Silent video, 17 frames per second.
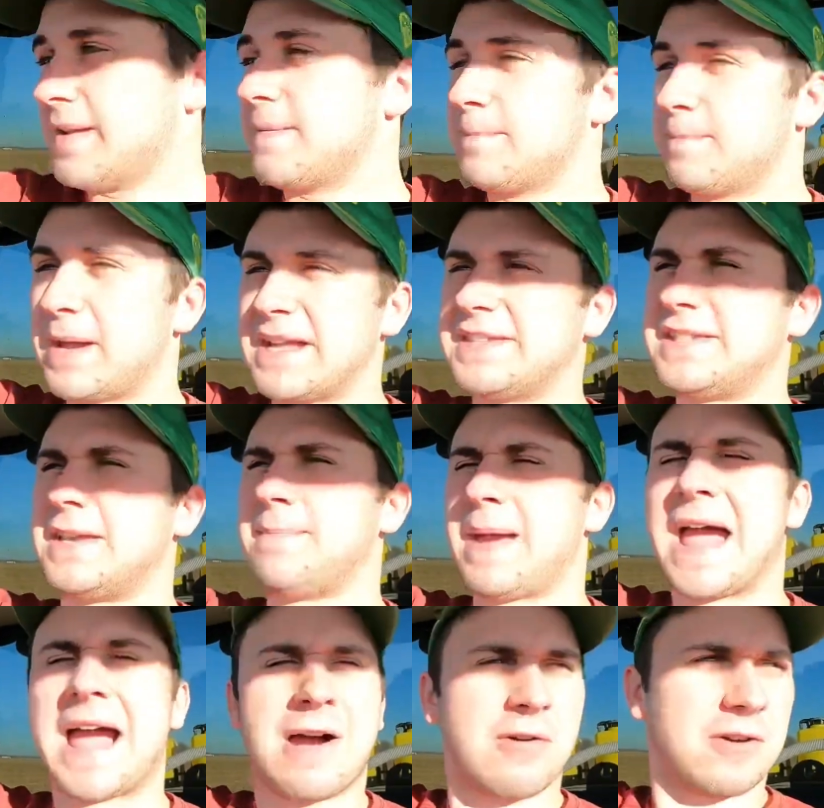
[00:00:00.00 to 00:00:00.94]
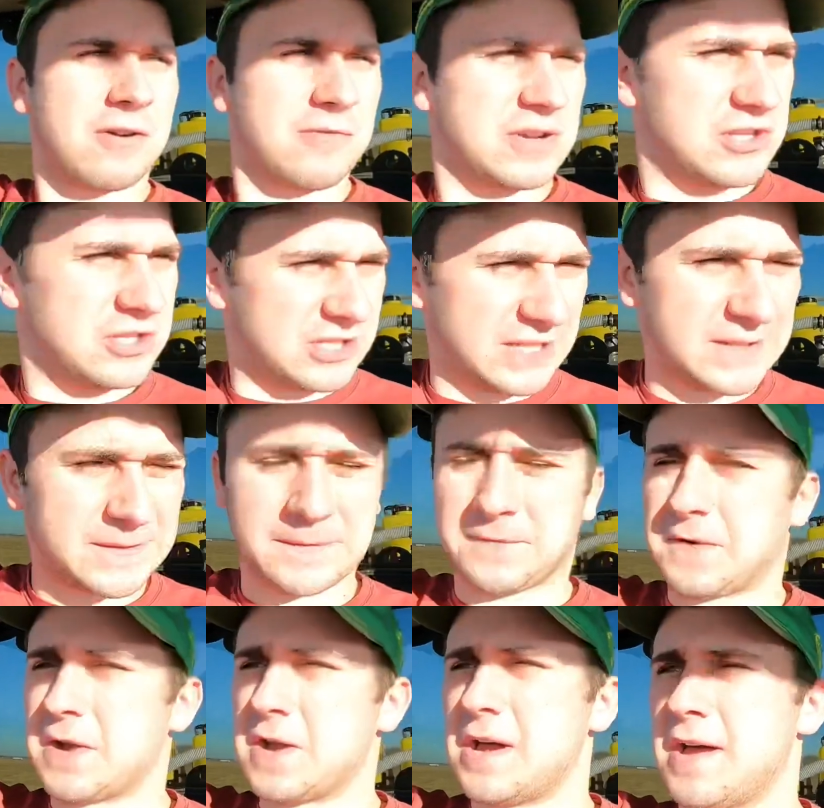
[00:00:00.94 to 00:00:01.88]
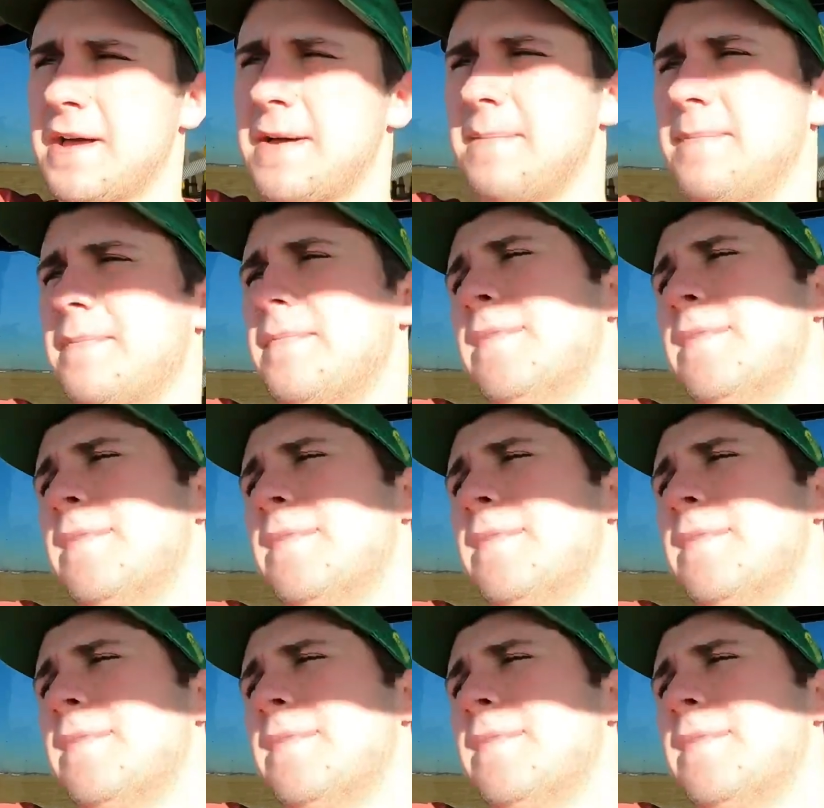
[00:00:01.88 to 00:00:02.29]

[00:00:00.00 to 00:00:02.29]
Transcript: Betsy Bauer, which she's from